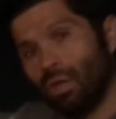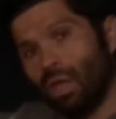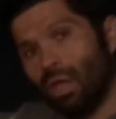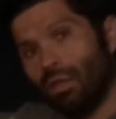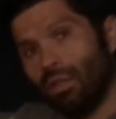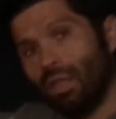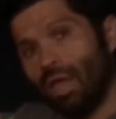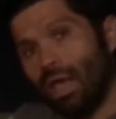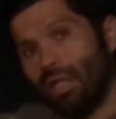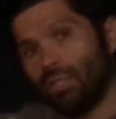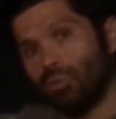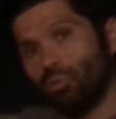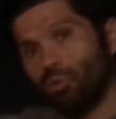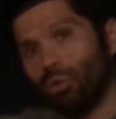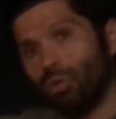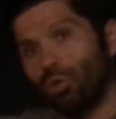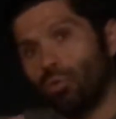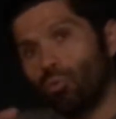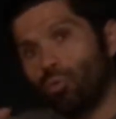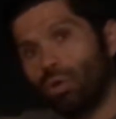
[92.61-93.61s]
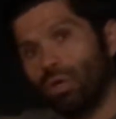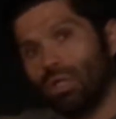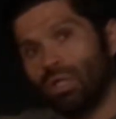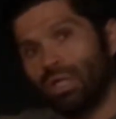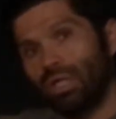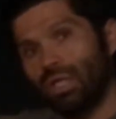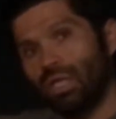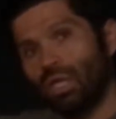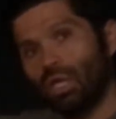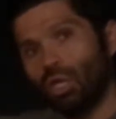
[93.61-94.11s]
And that's where you
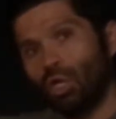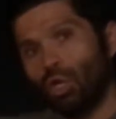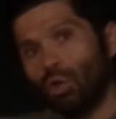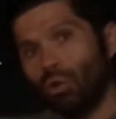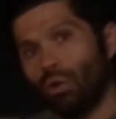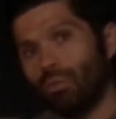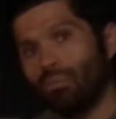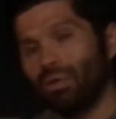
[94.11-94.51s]
really get going.